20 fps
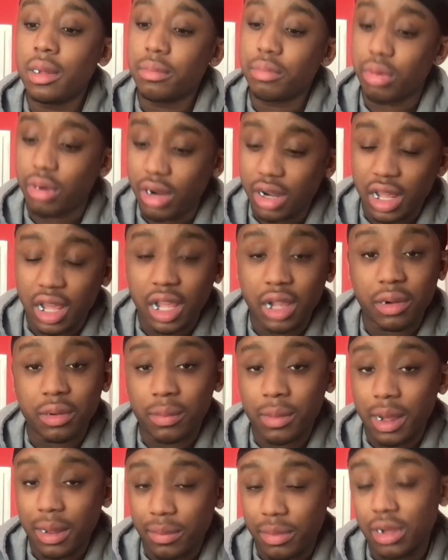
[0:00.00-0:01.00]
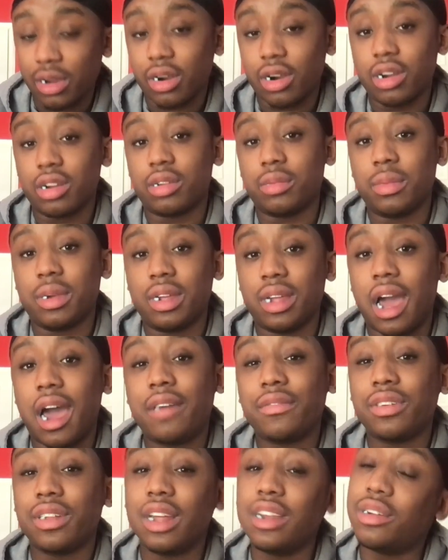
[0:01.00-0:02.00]
Brandon Ingram might be an argument. I
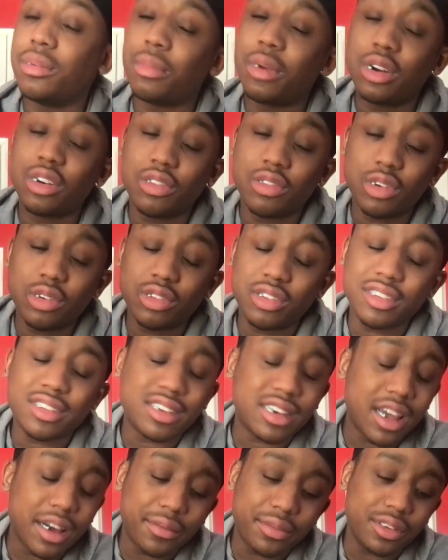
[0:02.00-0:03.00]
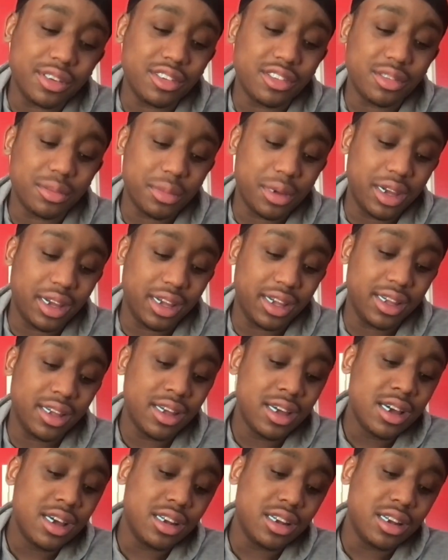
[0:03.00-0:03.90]
feel like DeMar DeRozan definitely should make it.